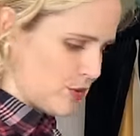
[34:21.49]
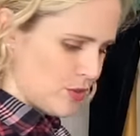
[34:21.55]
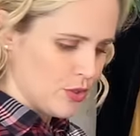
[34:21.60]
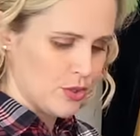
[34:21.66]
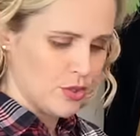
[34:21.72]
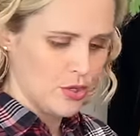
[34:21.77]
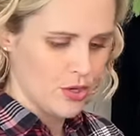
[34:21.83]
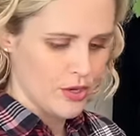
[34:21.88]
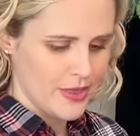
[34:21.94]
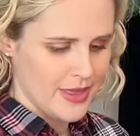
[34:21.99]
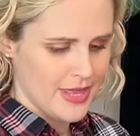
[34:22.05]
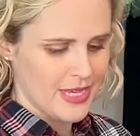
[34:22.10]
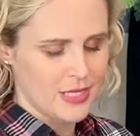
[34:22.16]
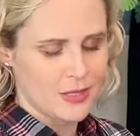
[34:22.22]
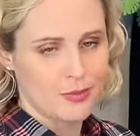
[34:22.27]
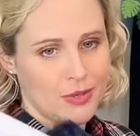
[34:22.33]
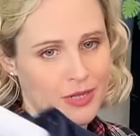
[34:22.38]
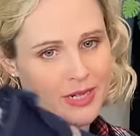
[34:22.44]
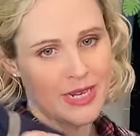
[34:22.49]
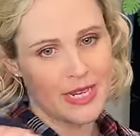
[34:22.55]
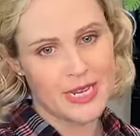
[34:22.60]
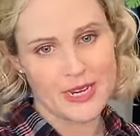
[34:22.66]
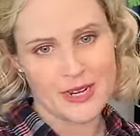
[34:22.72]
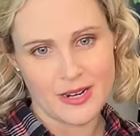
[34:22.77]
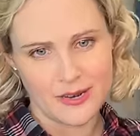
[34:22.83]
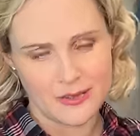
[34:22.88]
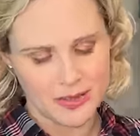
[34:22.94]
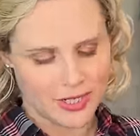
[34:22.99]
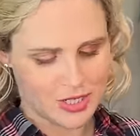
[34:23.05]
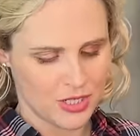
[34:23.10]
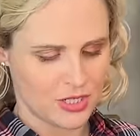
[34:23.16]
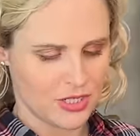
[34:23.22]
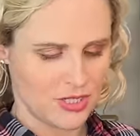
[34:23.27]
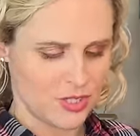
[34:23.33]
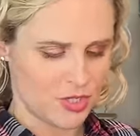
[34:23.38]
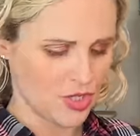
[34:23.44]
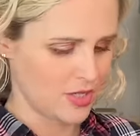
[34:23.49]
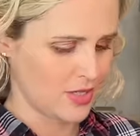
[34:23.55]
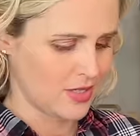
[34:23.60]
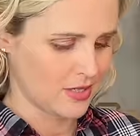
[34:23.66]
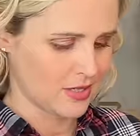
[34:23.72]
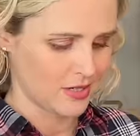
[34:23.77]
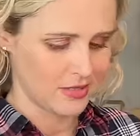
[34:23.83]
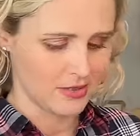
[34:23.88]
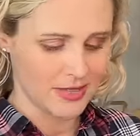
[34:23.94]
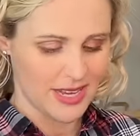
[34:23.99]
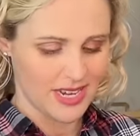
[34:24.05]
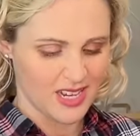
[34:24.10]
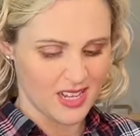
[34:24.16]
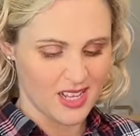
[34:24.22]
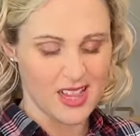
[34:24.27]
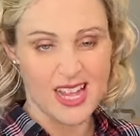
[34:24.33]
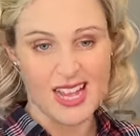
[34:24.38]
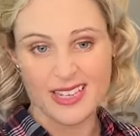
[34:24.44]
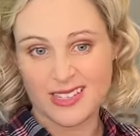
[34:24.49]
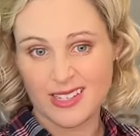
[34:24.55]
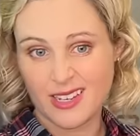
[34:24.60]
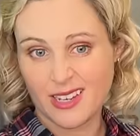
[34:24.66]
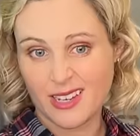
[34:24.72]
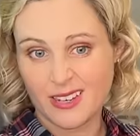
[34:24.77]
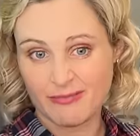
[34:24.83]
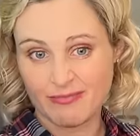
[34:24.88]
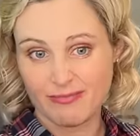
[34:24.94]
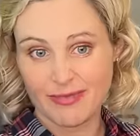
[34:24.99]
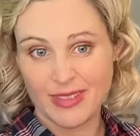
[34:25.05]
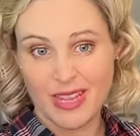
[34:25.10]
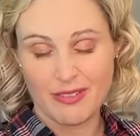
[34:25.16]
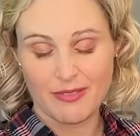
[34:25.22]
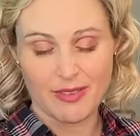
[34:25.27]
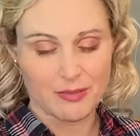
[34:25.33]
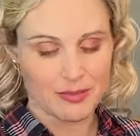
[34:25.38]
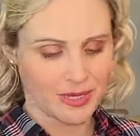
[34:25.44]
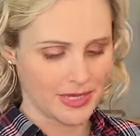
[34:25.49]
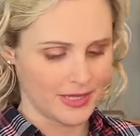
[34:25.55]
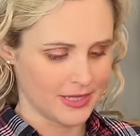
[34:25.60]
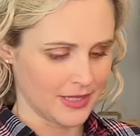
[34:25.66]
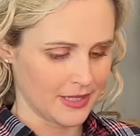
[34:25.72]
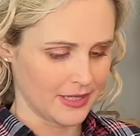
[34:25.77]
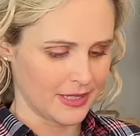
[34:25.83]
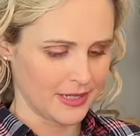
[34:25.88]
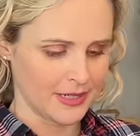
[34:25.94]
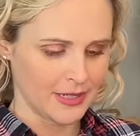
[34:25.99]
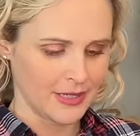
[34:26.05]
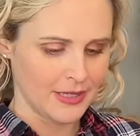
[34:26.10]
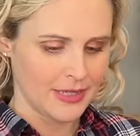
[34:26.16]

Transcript: got this one here, which is just like a classic navy, basically.